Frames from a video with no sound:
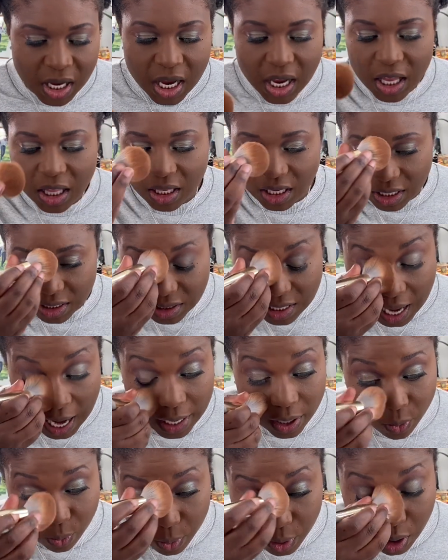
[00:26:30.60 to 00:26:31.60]
in the
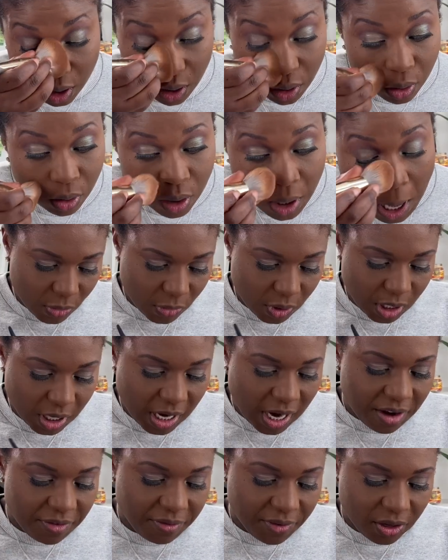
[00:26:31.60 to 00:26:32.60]
entire world. And
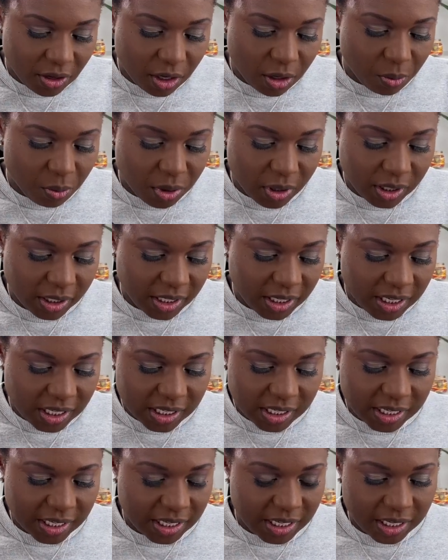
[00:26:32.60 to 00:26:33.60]
I feel
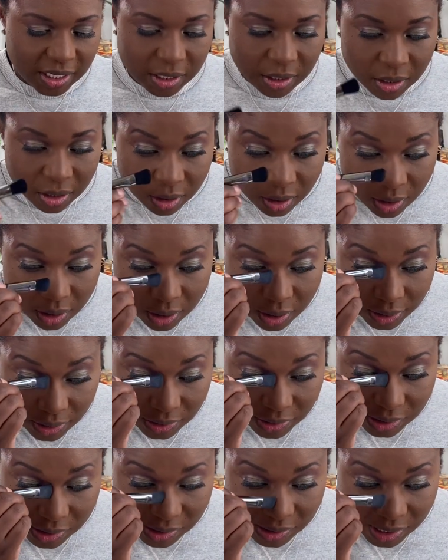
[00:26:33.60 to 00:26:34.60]
completely like
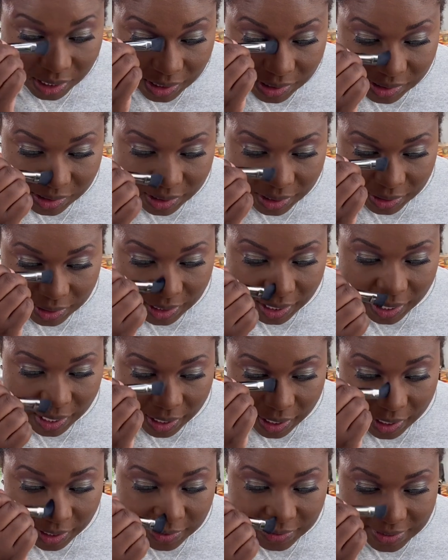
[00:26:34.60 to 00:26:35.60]
disgusted
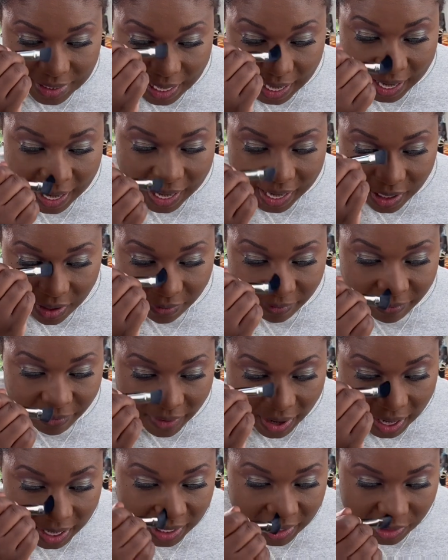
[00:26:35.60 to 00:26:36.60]
that a dad, a
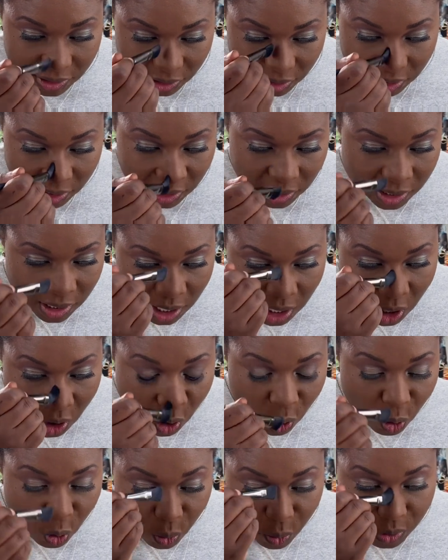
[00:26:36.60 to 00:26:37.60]
father
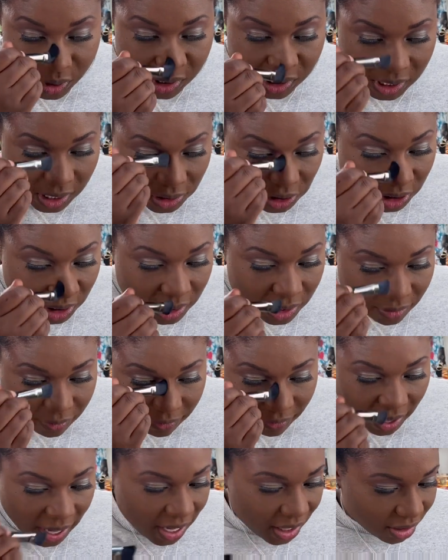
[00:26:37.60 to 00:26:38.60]
who was such a good
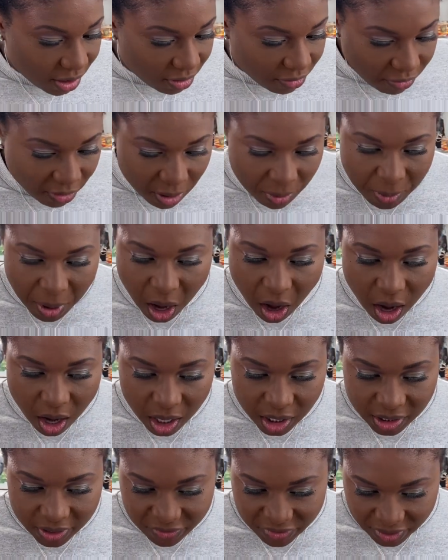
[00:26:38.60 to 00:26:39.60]
father from
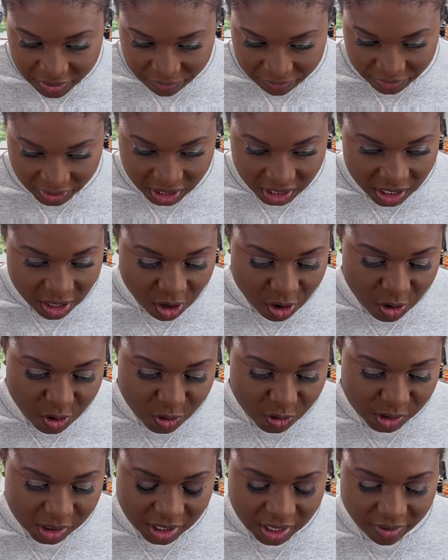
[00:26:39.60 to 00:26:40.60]
all of the
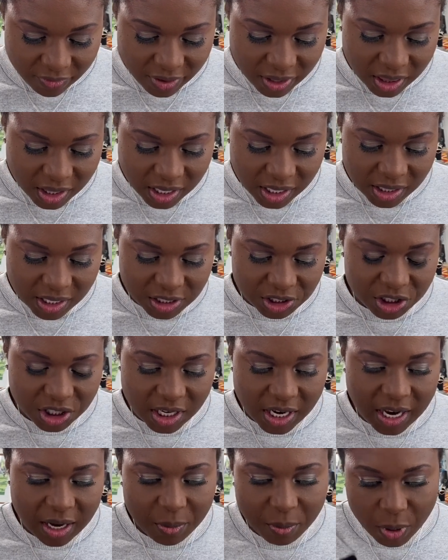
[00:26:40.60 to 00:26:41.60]
videos and everything that
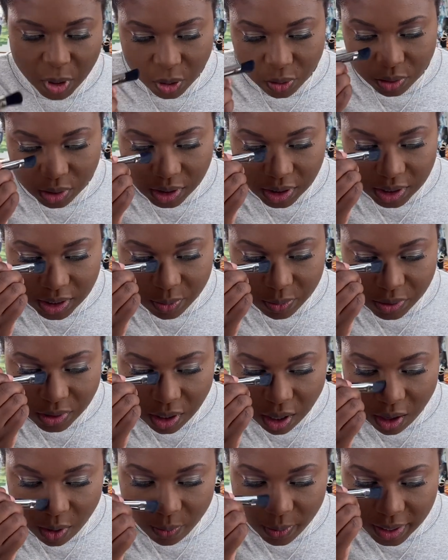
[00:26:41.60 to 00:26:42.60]
Shanann posted, it was
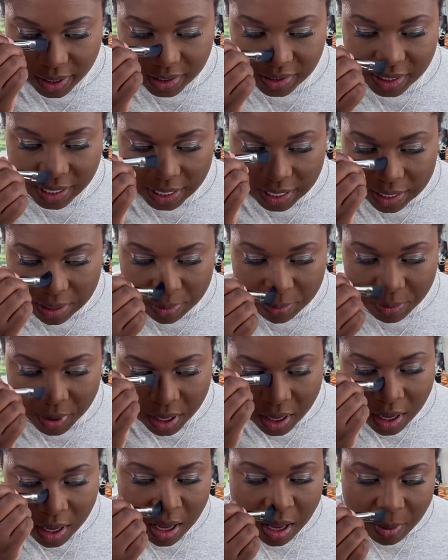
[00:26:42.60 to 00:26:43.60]
always him
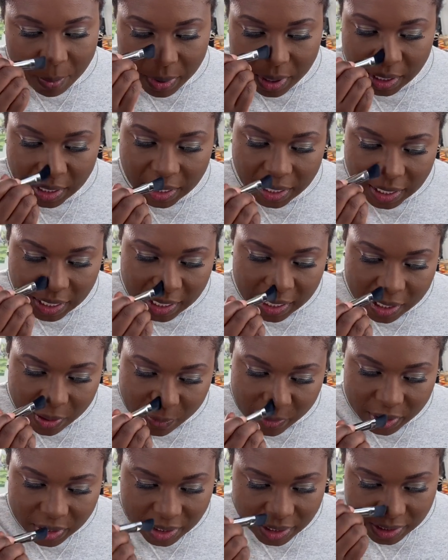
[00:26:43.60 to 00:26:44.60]
playing
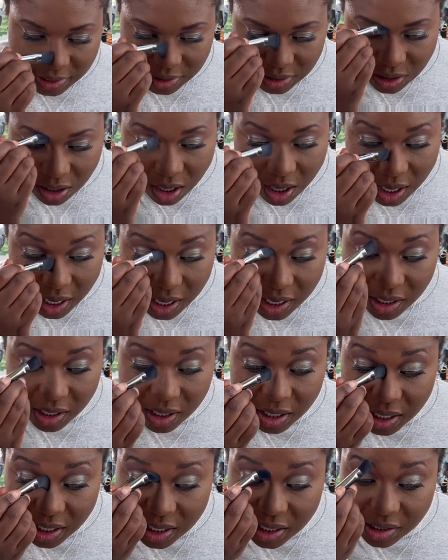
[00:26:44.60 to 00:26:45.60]
with his
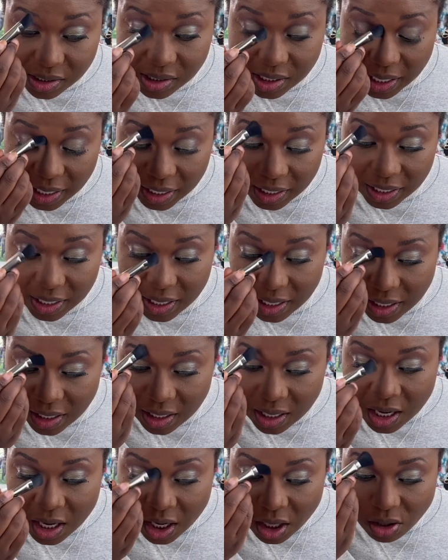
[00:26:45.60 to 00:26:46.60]
daughters. And,
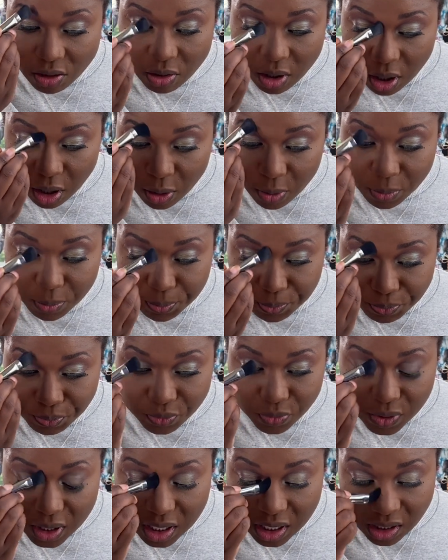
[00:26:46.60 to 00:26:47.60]
you know,
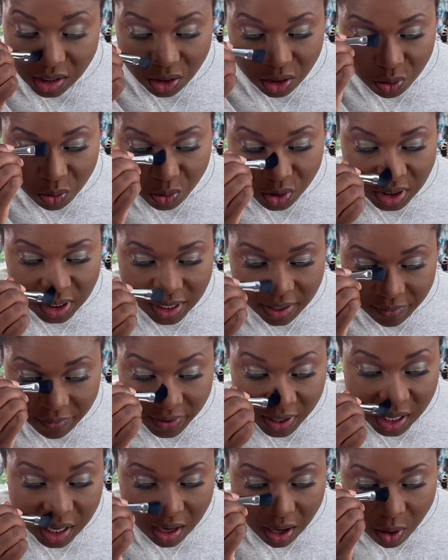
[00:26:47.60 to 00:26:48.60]
you see a
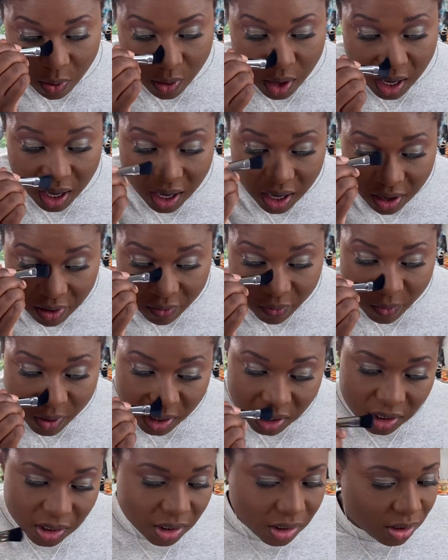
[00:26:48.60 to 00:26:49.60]
video of one
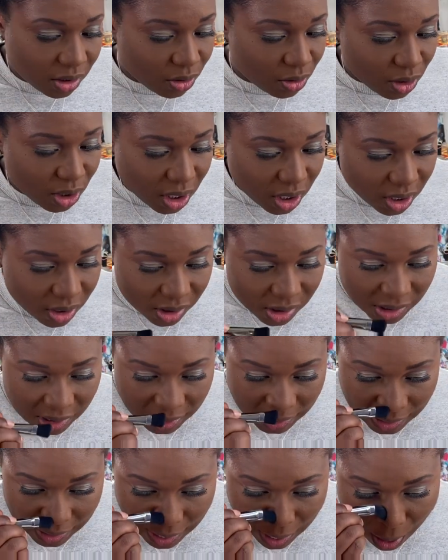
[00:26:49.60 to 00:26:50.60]
of the little girls
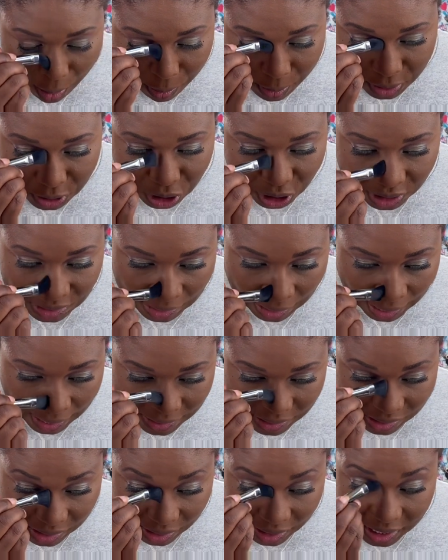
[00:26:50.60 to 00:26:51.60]
singing how much her
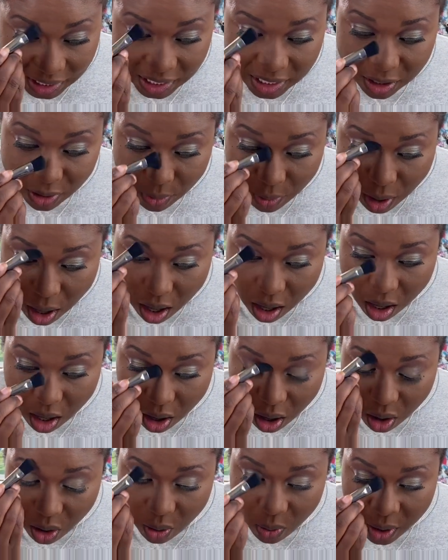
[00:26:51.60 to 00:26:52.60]
dad's a
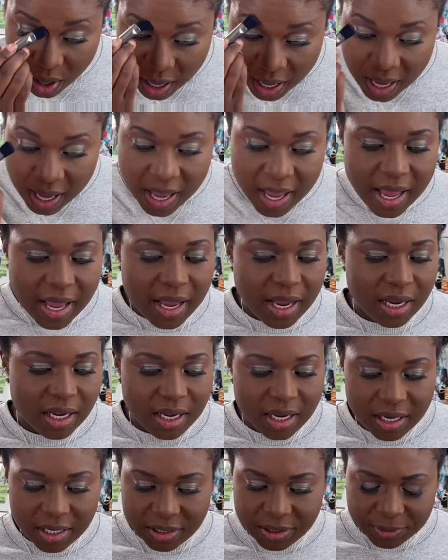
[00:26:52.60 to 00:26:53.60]
hero.
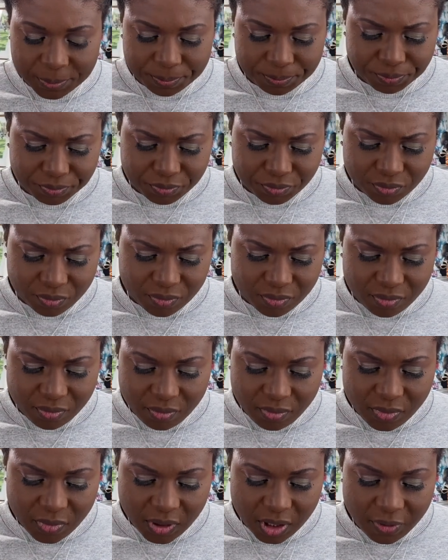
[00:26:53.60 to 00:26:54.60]
And
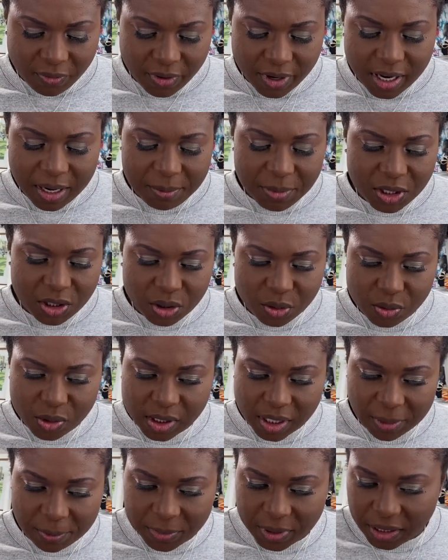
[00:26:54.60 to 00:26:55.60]
for him to do
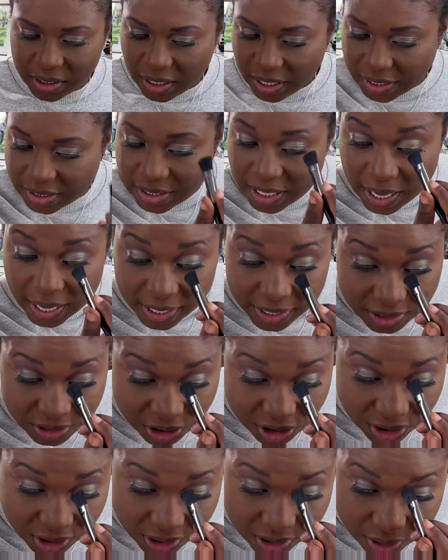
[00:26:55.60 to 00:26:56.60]
something like that is
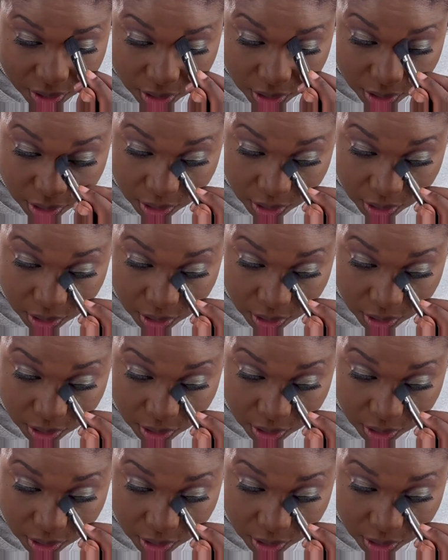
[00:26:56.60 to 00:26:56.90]
just